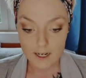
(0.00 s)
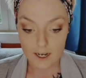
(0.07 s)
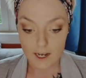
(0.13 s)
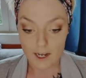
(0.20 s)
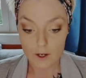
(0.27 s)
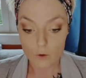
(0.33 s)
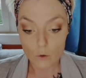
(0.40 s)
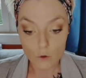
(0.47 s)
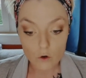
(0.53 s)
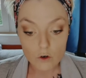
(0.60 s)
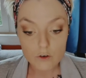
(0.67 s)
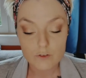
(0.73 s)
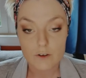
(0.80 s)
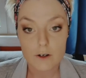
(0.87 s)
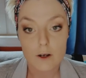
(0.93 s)
I
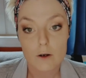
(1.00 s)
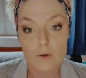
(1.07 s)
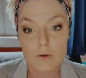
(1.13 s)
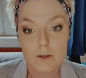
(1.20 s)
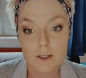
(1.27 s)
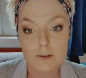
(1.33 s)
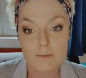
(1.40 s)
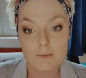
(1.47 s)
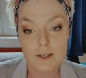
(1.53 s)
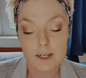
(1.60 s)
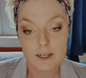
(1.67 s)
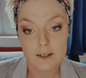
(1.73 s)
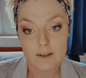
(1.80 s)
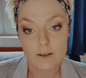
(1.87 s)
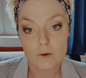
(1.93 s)
over curled them
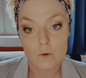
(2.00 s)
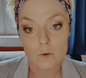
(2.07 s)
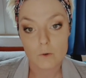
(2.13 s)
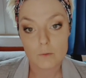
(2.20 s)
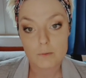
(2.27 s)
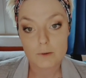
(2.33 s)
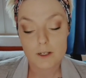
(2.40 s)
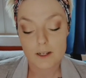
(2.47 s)
in hope